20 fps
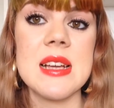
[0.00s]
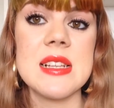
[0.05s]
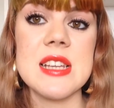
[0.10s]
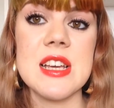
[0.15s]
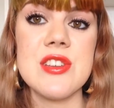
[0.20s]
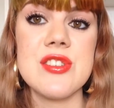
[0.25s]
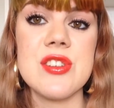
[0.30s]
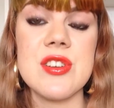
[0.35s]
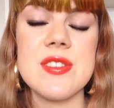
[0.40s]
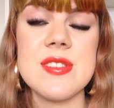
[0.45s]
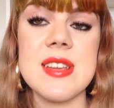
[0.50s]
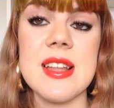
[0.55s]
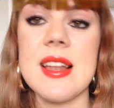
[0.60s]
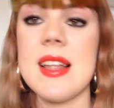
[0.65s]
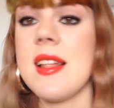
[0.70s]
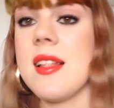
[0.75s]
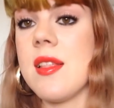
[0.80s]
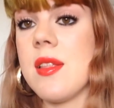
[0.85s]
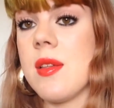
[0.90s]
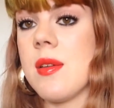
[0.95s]
that's just a
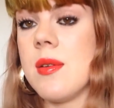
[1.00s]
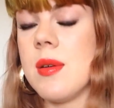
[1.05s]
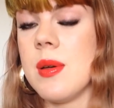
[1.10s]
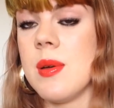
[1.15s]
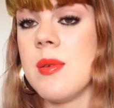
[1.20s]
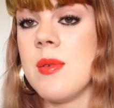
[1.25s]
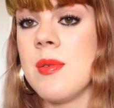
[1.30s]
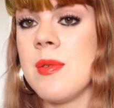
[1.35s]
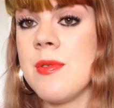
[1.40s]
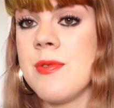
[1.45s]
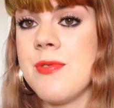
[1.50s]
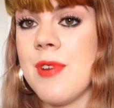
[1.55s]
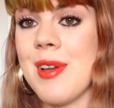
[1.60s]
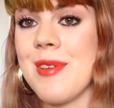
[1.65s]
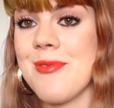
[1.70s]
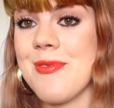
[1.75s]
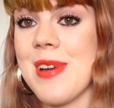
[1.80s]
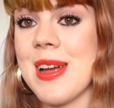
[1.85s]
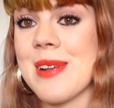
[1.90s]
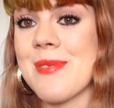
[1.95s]
little
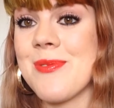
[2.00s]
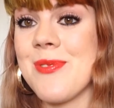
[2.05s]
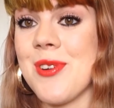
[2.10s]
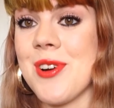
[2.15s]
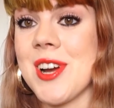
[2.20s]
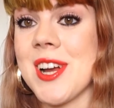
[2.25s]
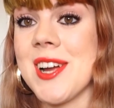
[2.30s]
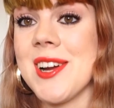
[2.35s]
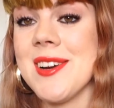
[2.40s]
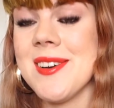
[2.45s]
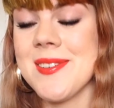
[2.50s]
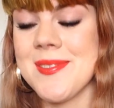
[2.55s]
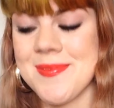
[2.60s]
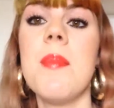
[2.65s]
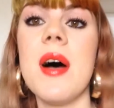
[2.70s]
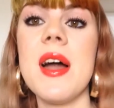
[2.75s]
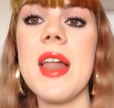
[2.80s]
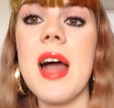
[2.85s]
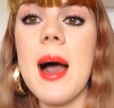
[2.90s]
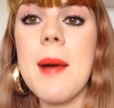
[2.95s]
fun fact for you.
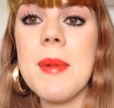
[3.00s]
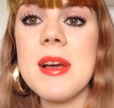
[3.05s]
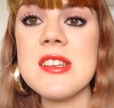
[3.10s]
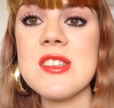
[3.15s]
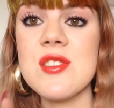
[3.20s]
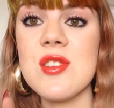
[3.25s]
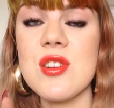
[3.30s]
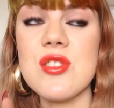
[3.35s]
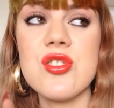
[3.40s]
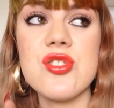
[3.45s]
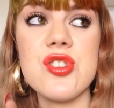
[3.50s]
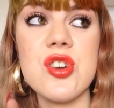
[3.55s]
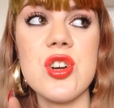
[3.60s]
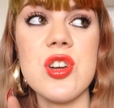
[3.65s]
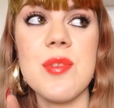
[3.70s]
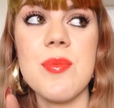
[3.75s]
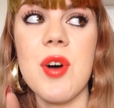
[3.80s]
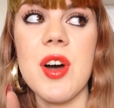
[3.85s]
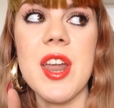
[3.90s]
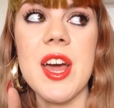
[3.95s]
But I'm actually going to show
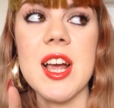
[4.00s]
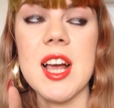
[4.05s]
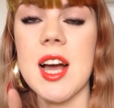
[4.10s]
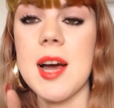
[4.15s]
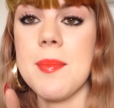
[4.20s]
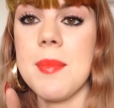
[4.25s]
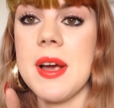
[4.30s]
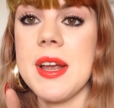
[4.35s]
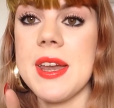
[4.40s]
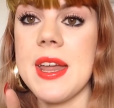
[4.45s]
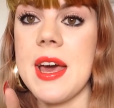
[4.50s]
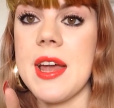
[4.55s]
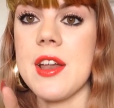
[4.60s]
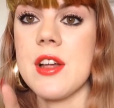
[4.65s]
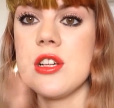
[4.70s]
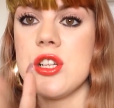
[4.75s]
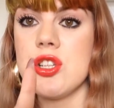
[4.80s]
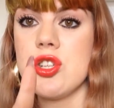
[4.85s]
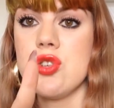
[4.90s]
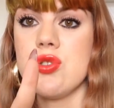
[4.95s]
you what I got my dad.
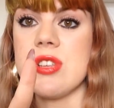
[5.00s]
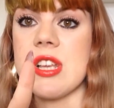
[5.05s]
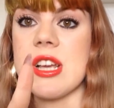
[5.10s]
2